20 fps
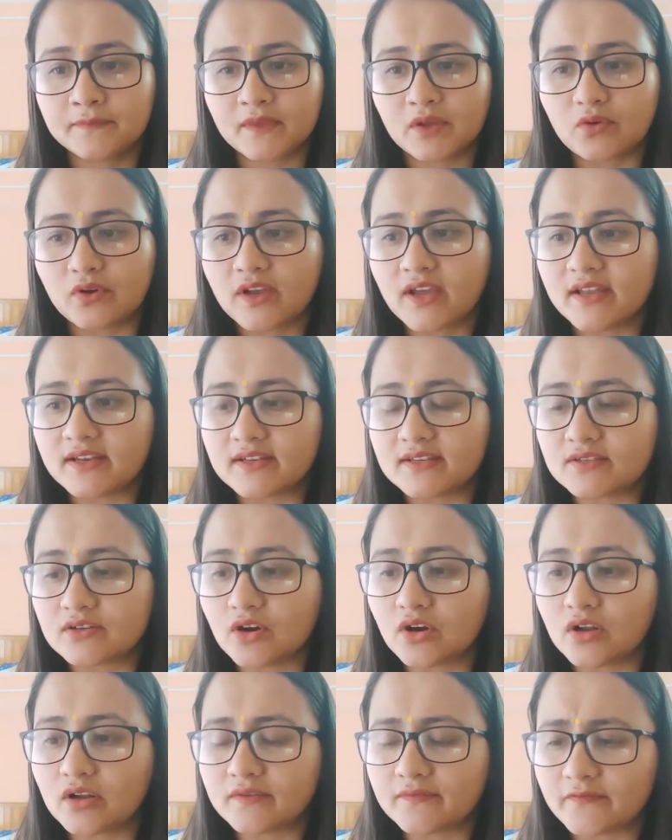Okay, it is
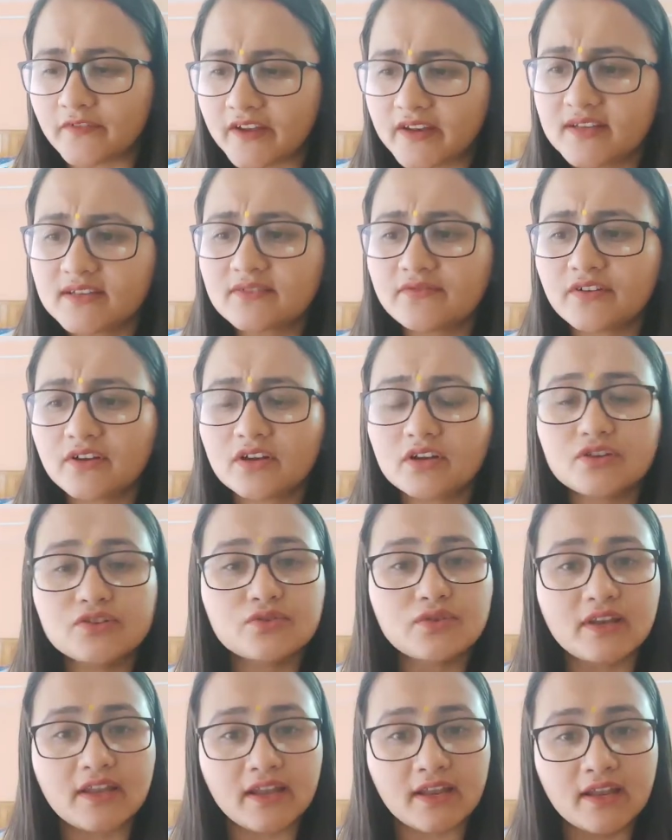very difficult
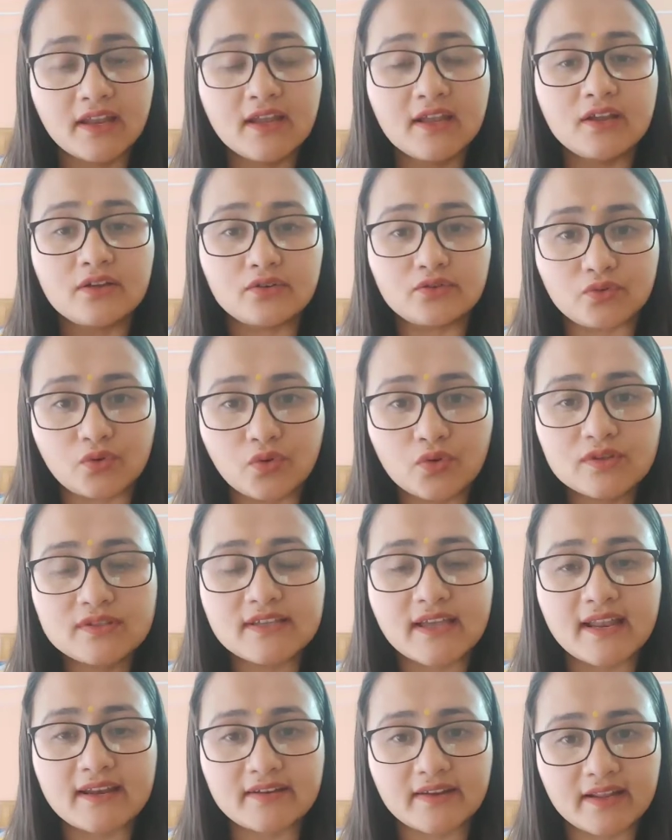to lay roads
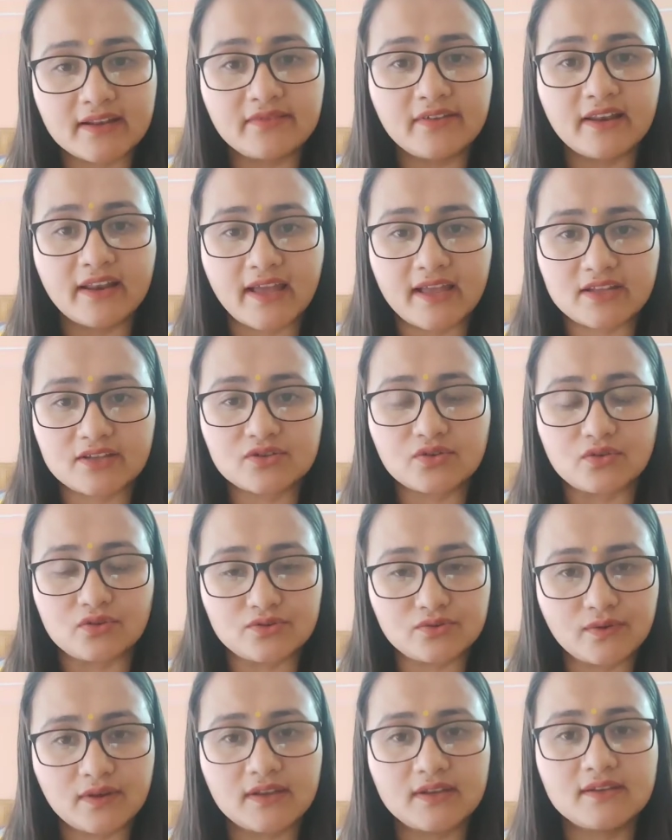and railway lines
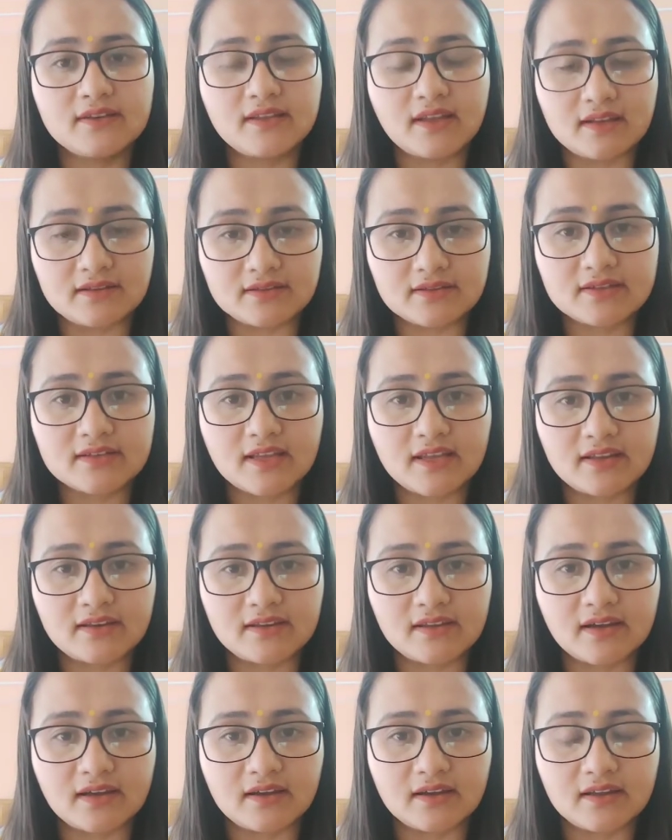also in desert
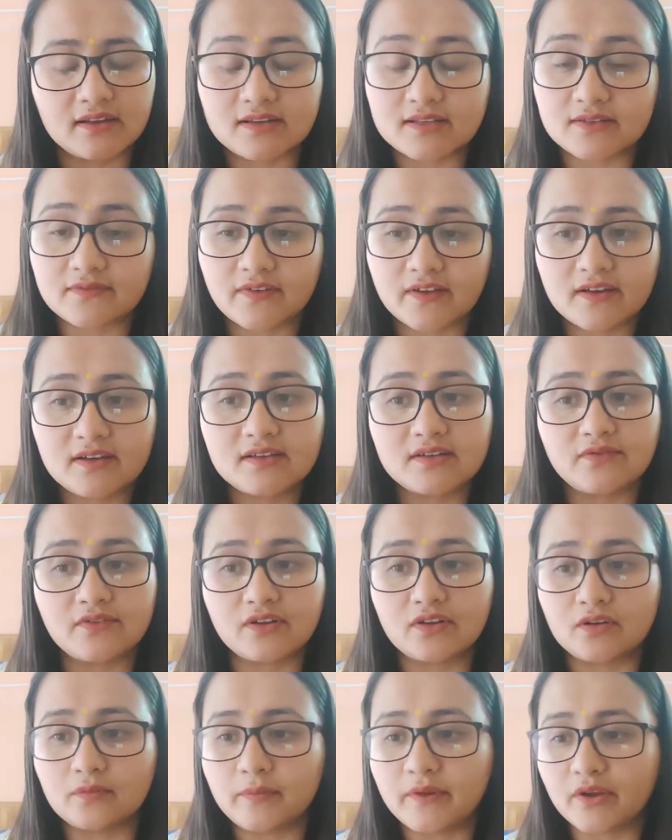area. It is very
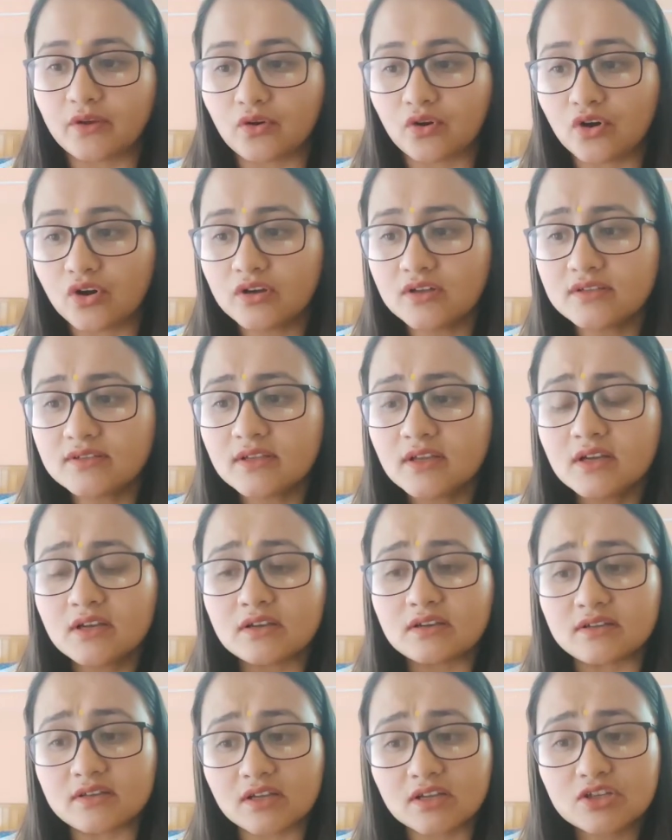difficult because
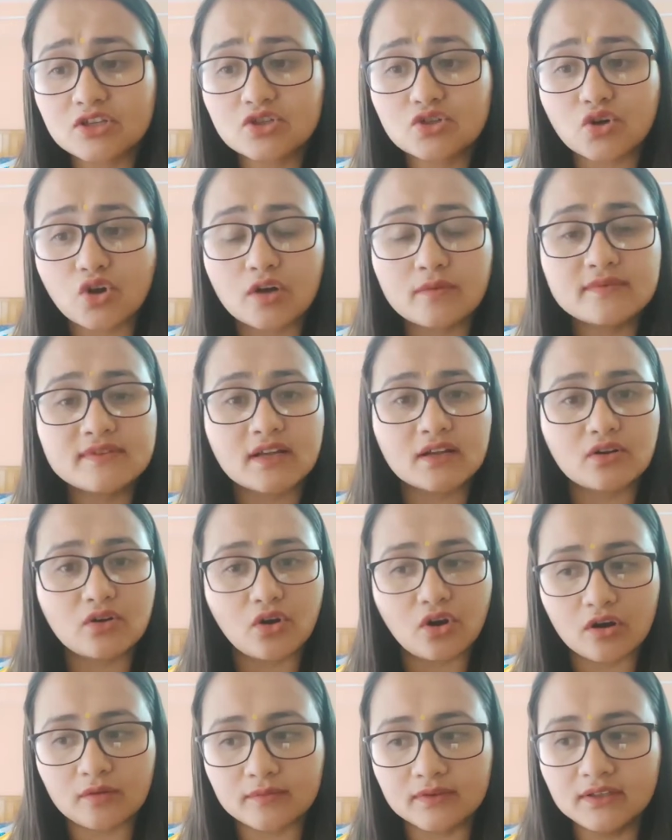dust storms are
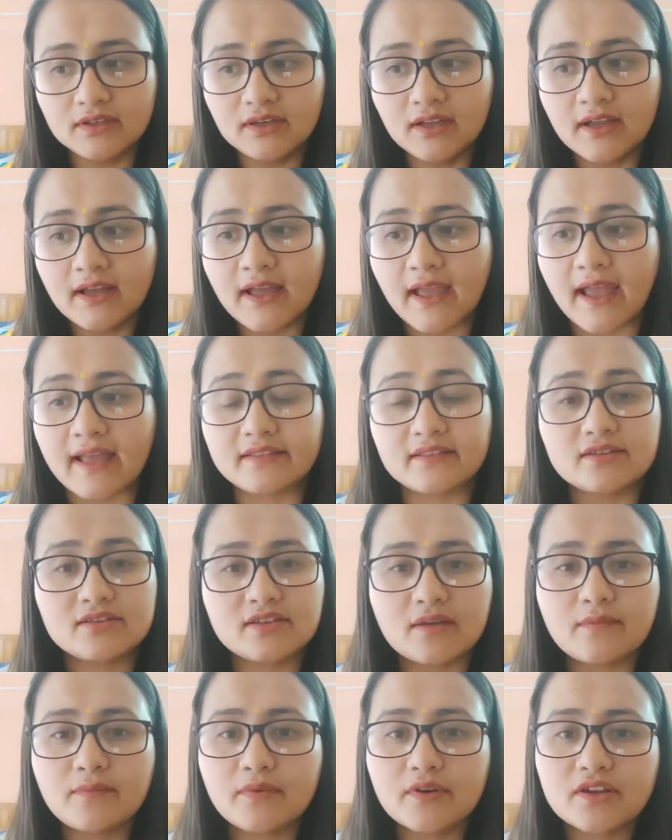common and the
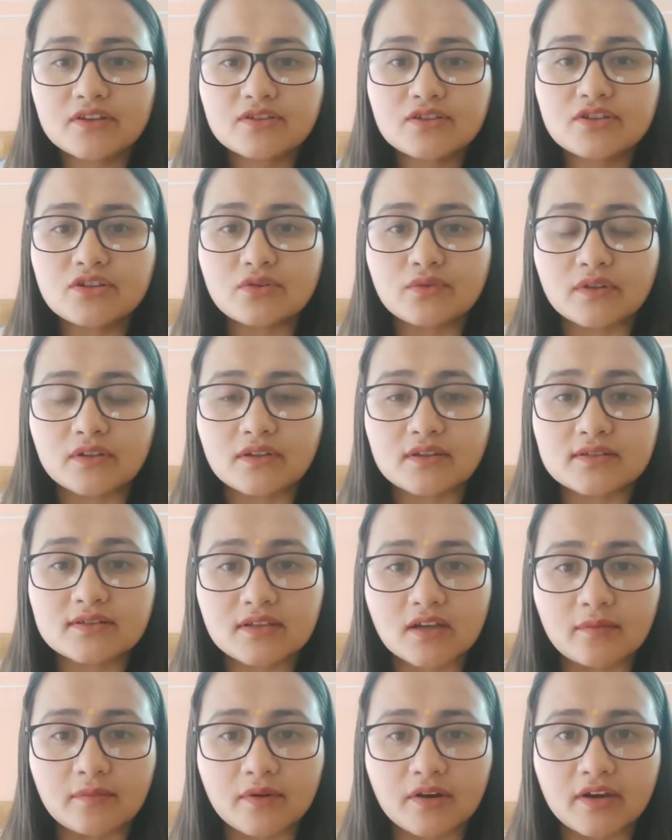temperature during the
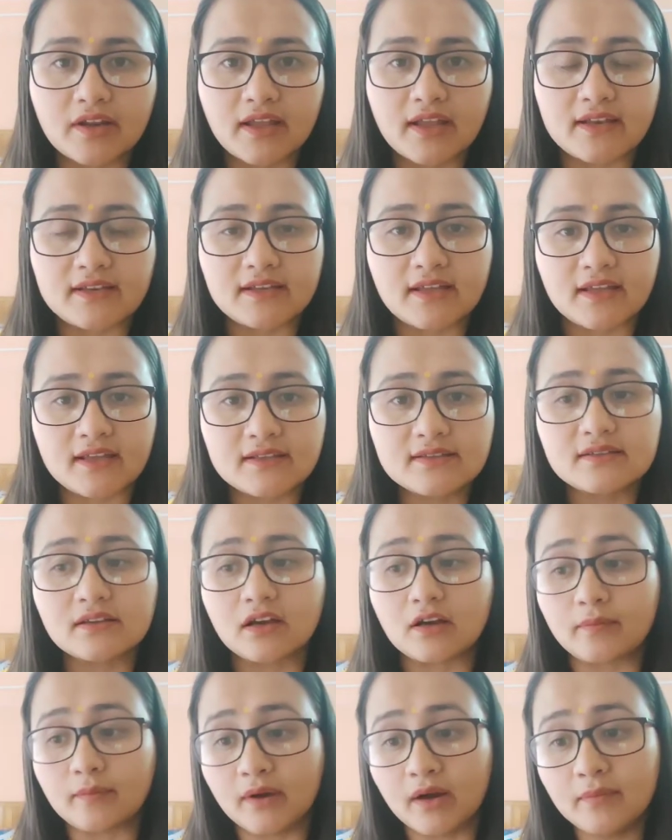summer, it is
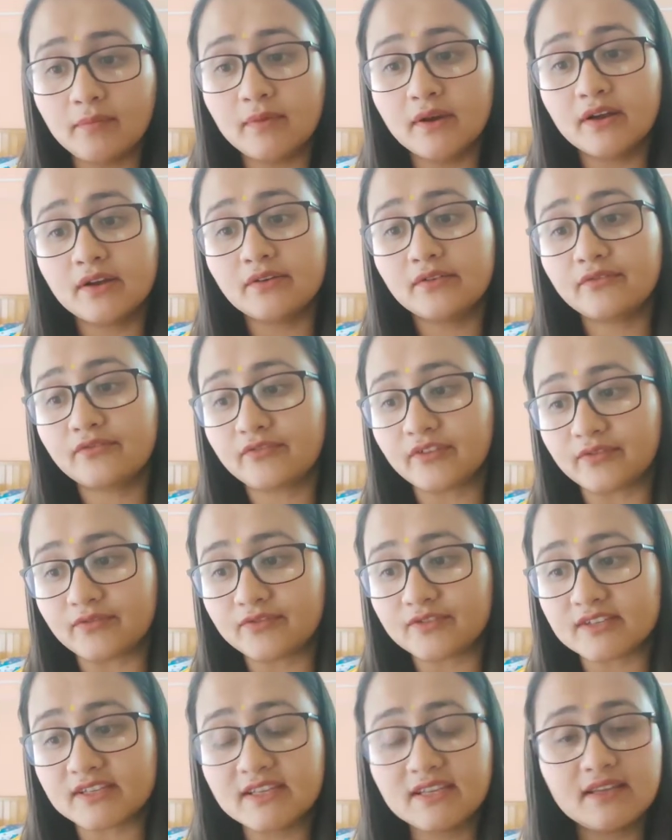above
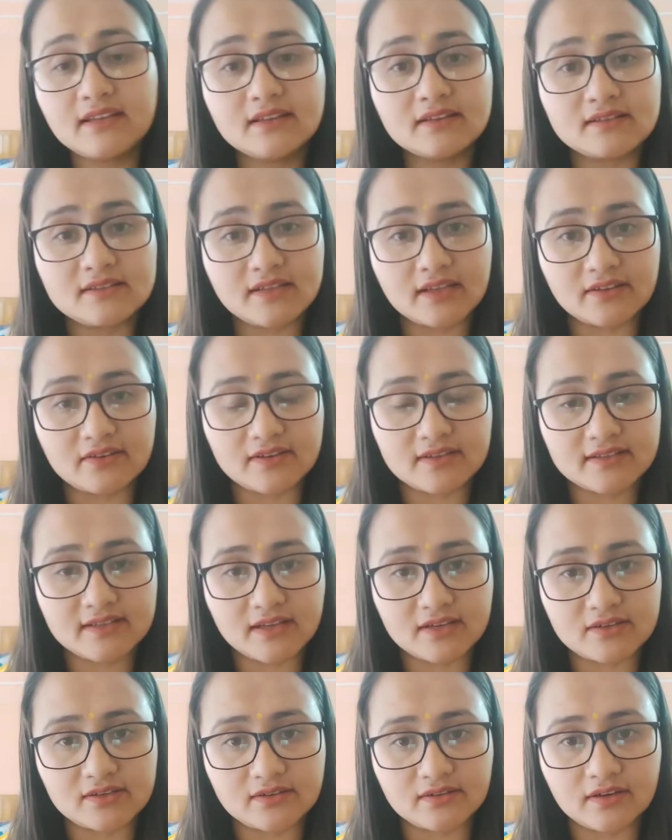50 degrees
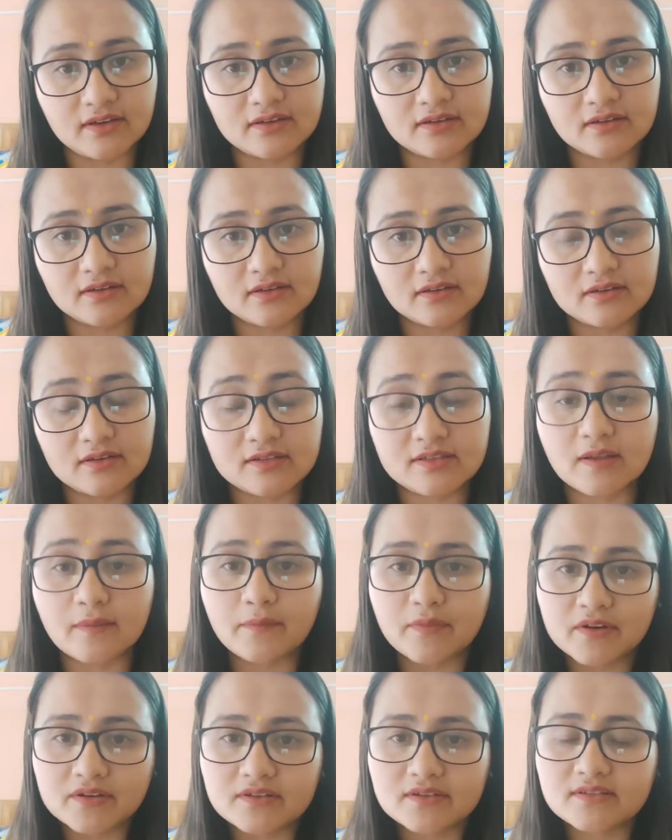centigrade. The
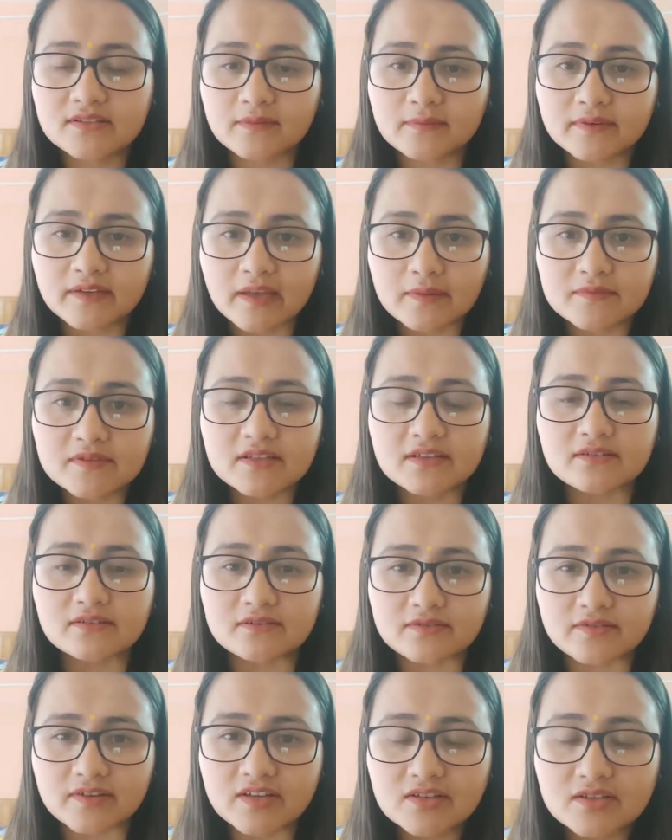temperature sometimes
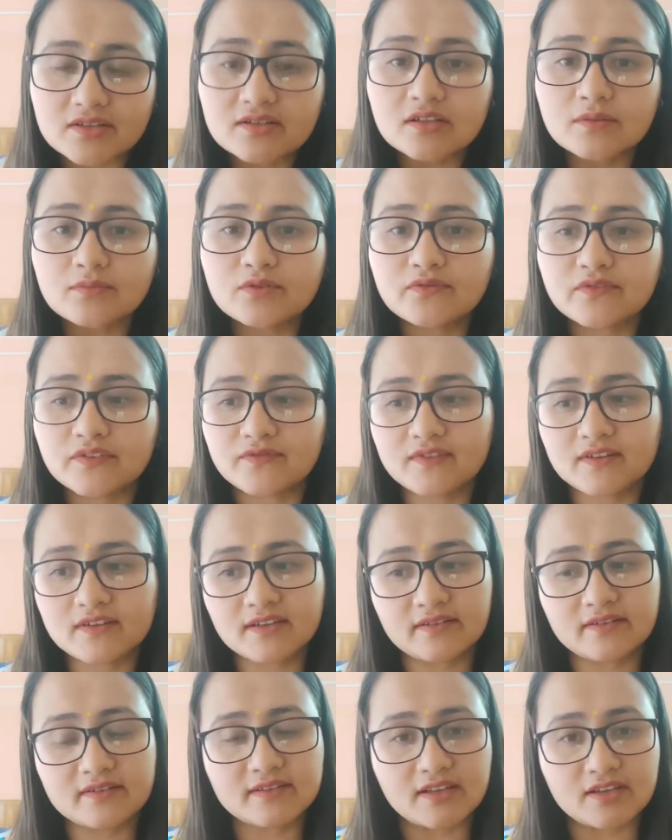it reaches up to 50
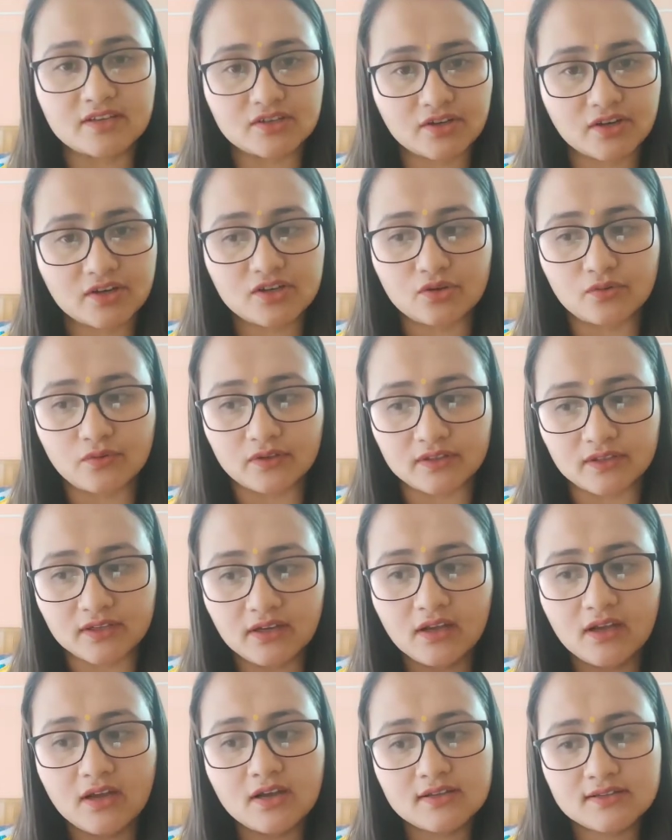degrees centigrade during
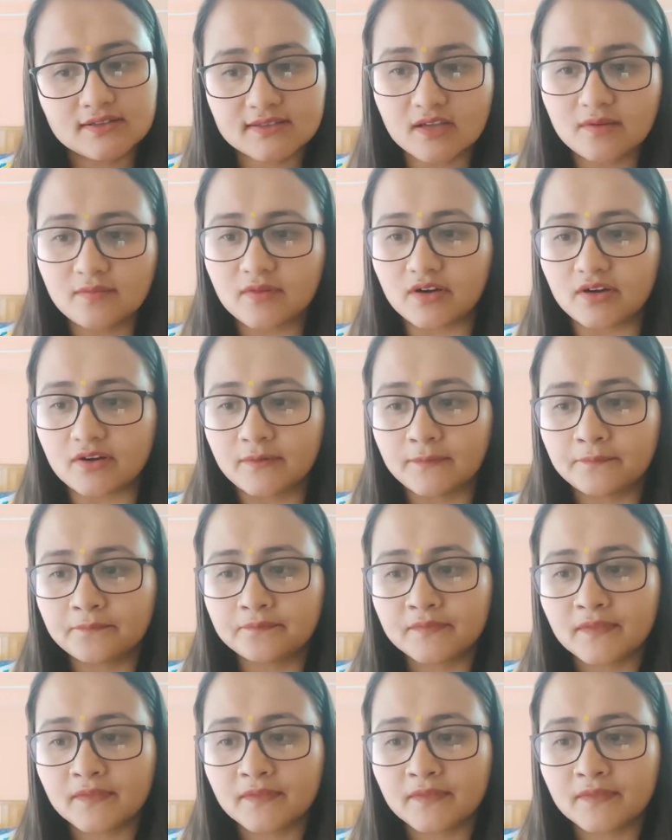the summer.